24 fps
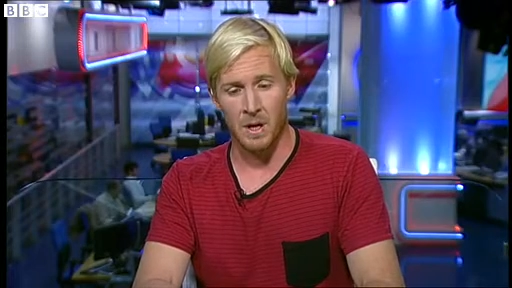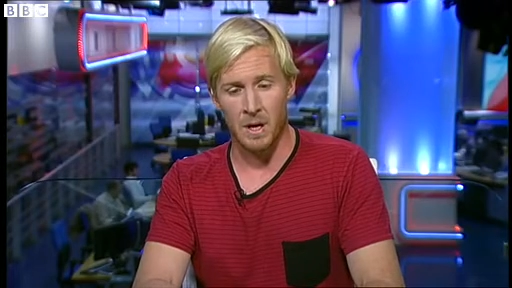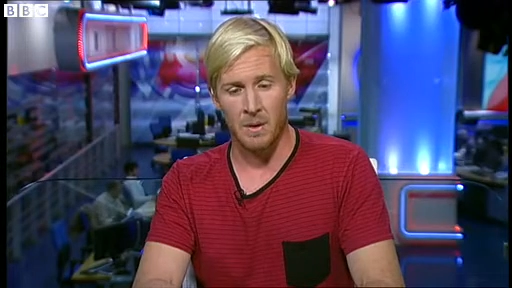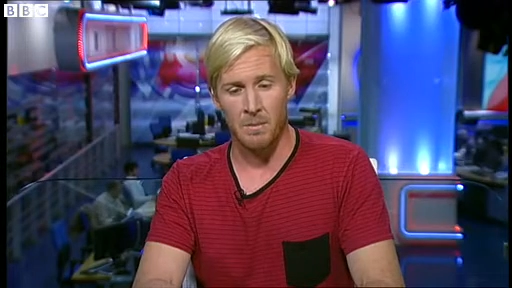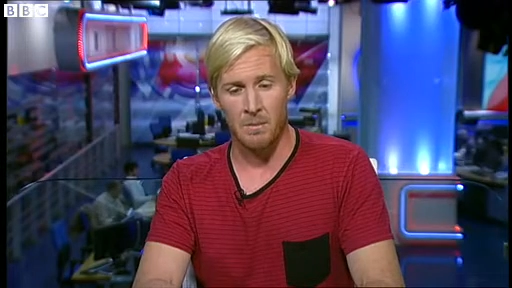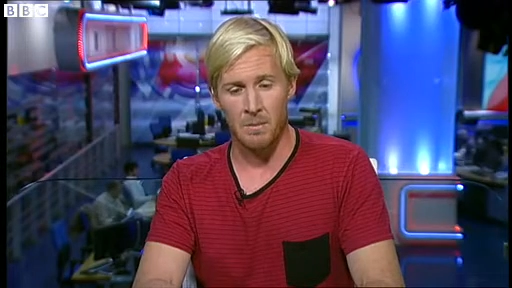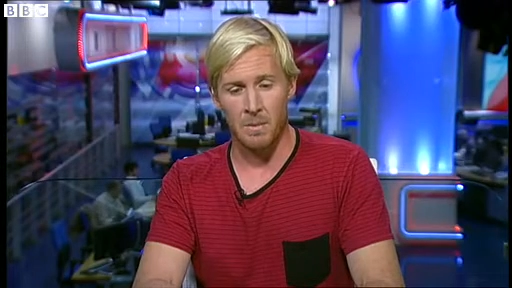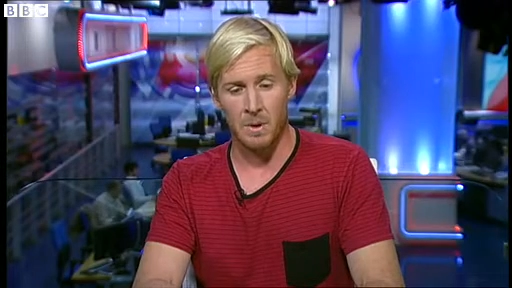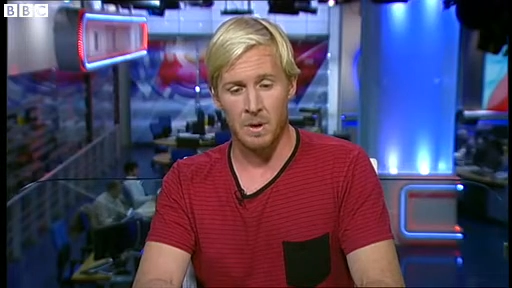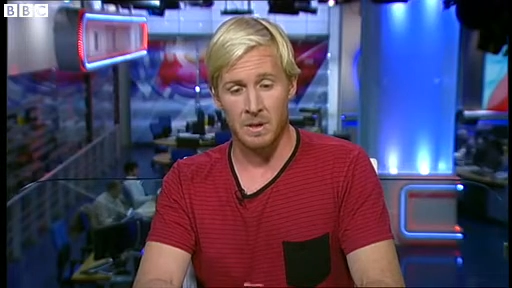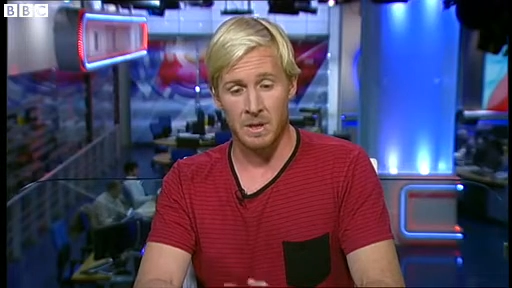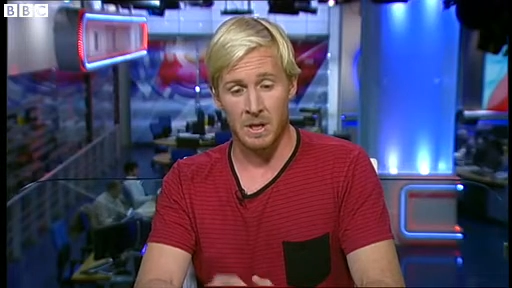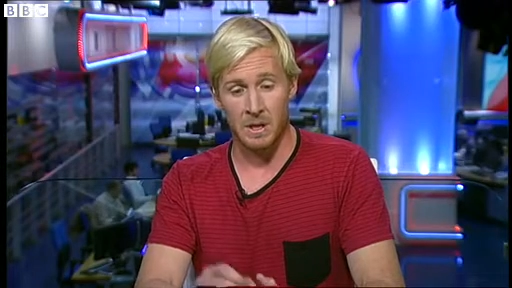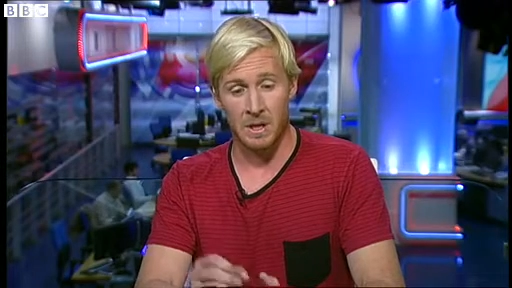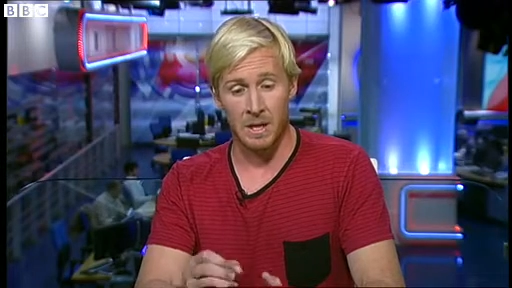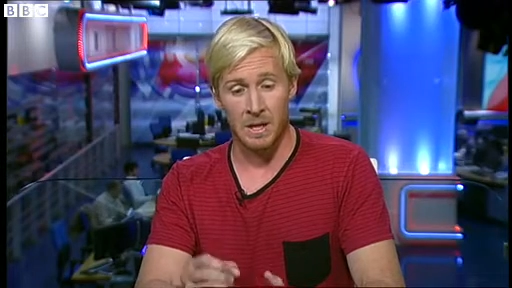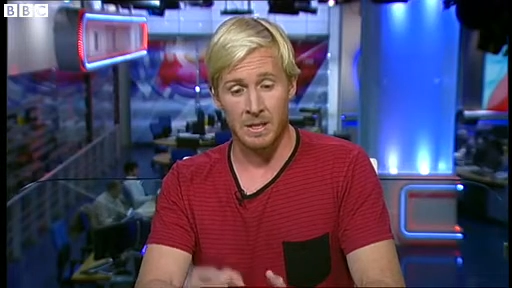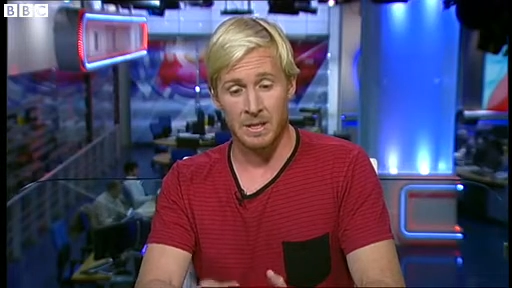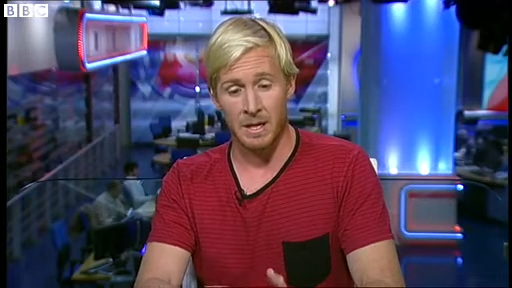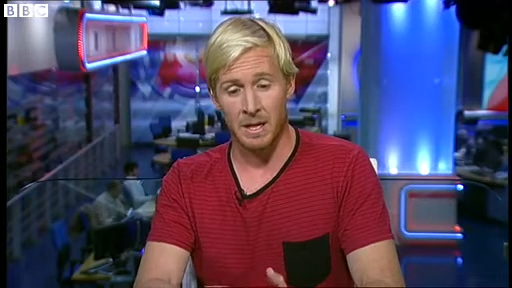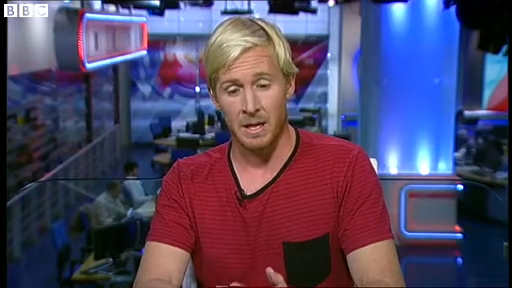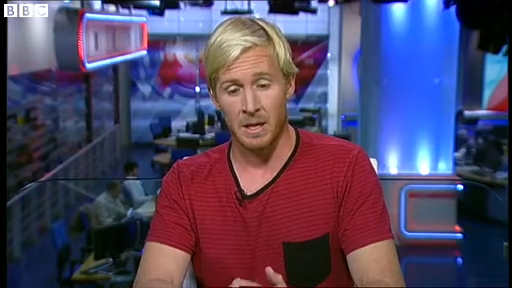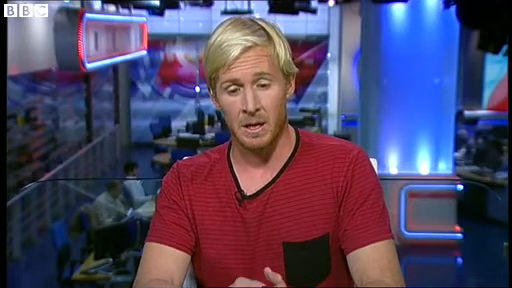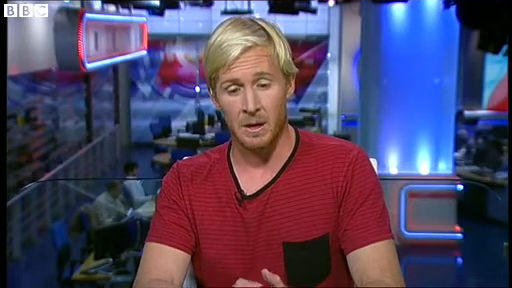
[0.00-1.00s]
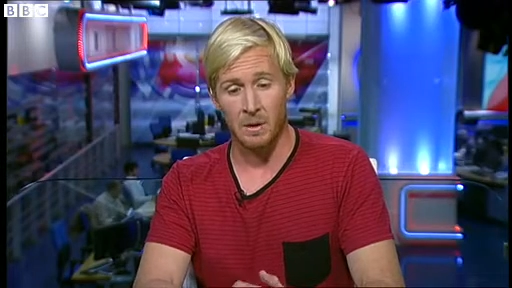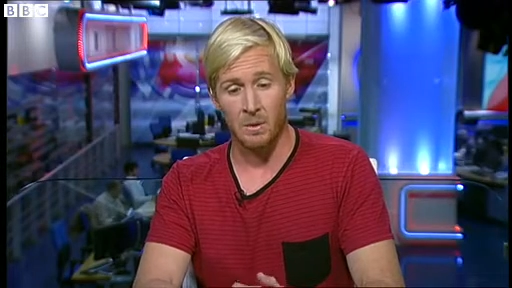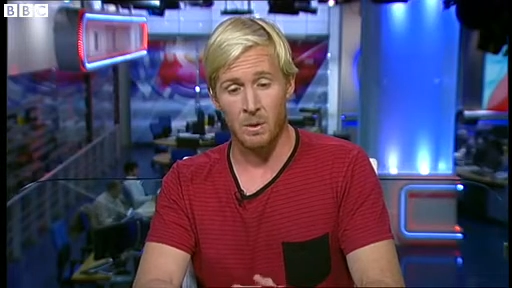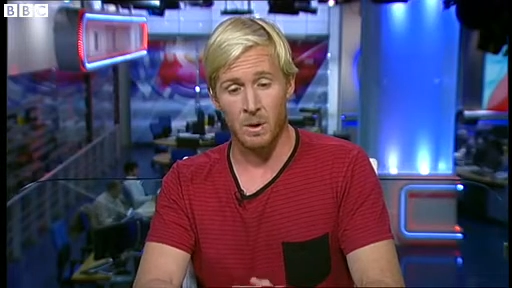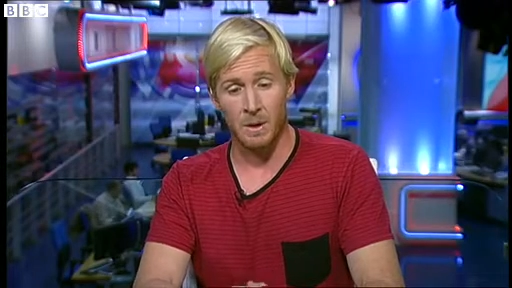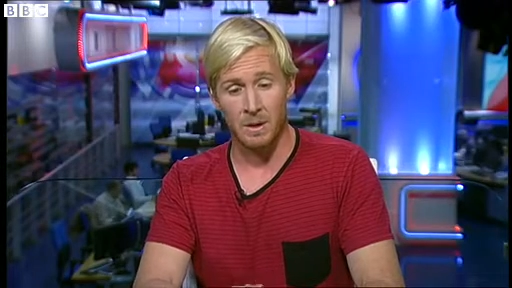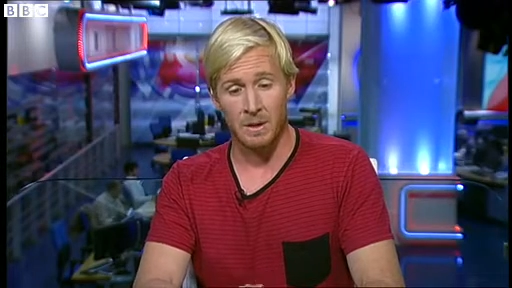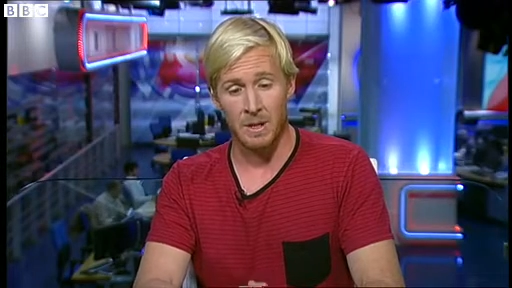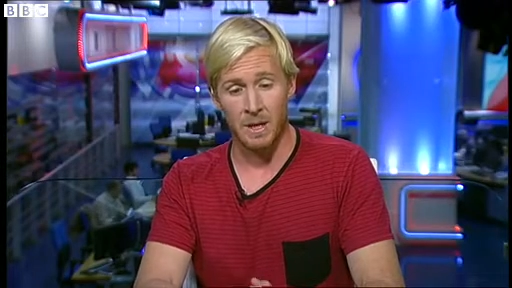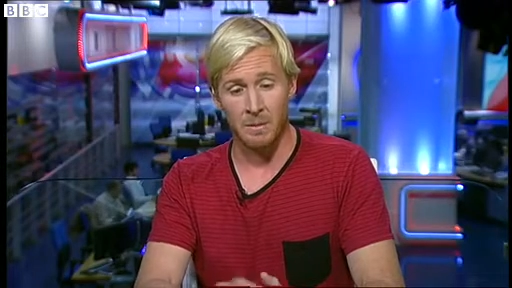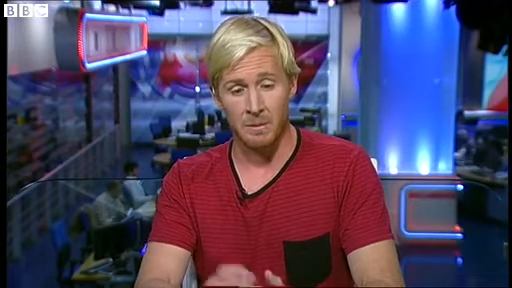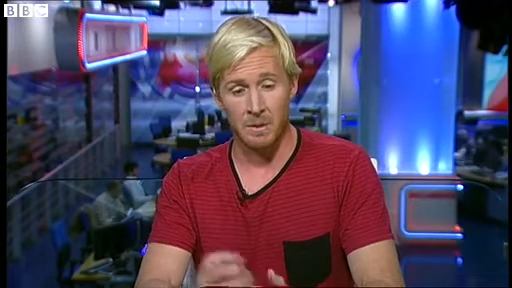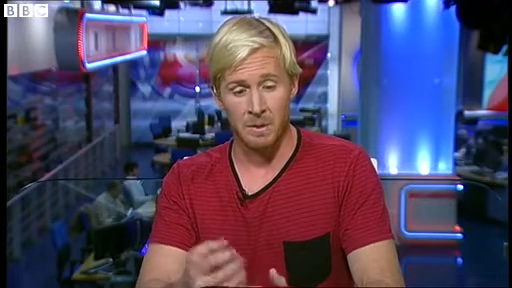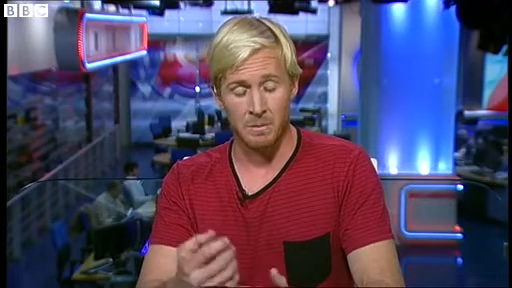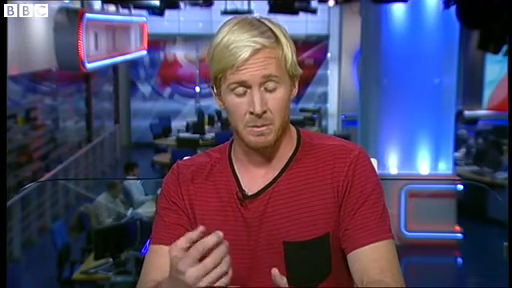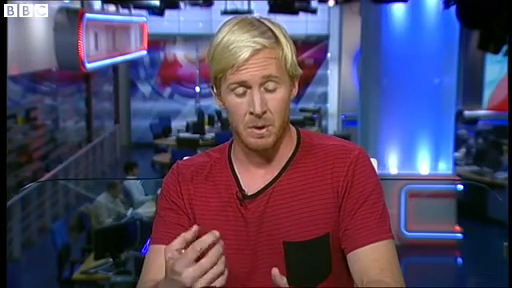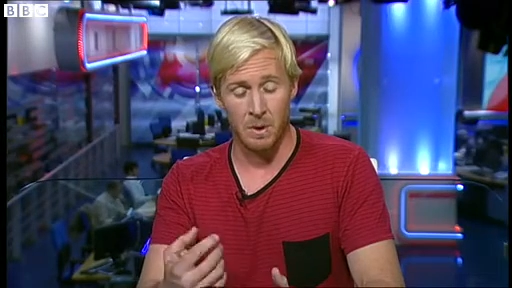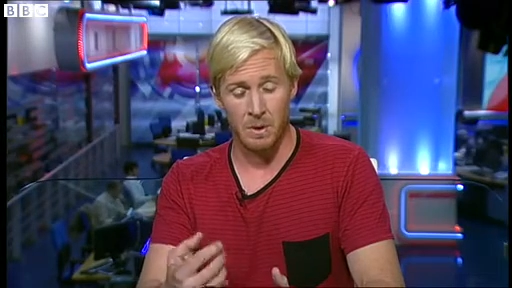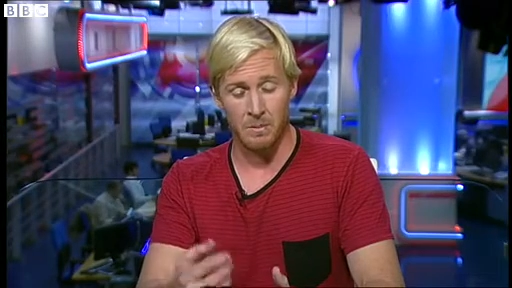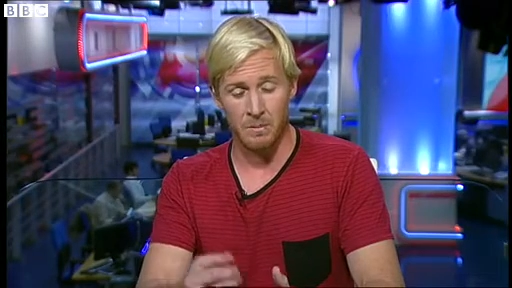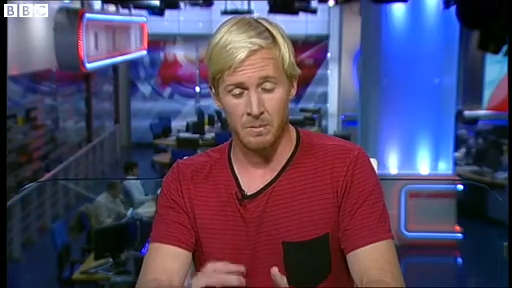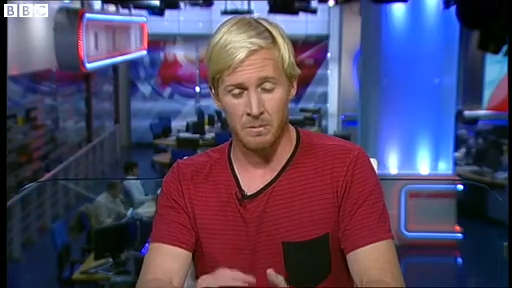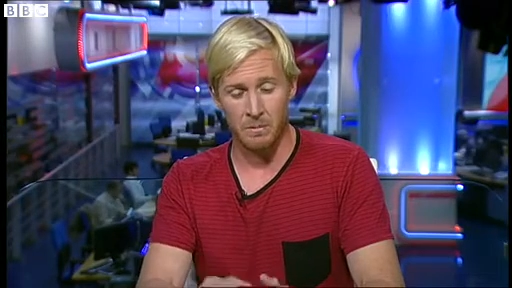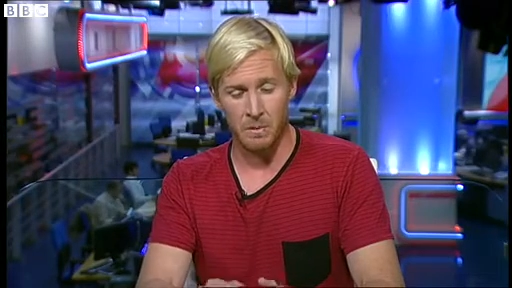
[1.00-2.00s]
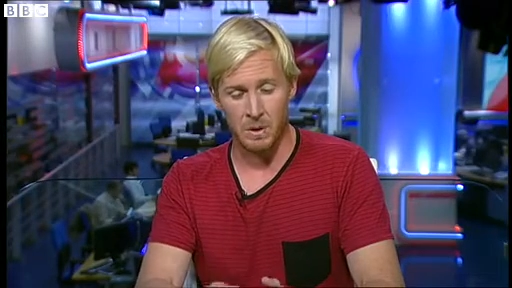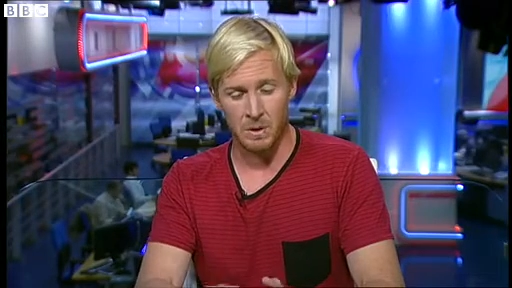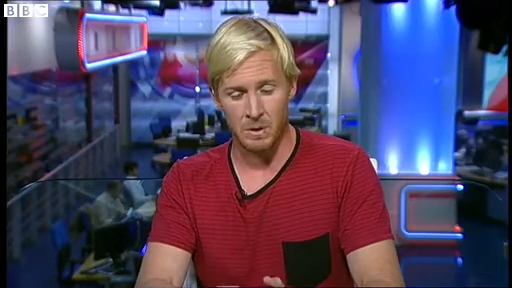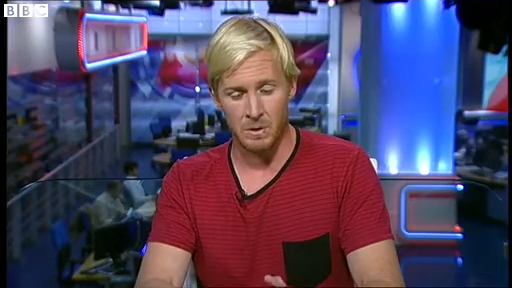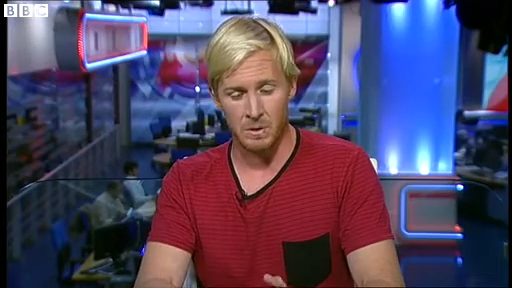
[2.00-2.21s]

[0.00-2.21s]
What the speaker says: I did get taken quite deep because my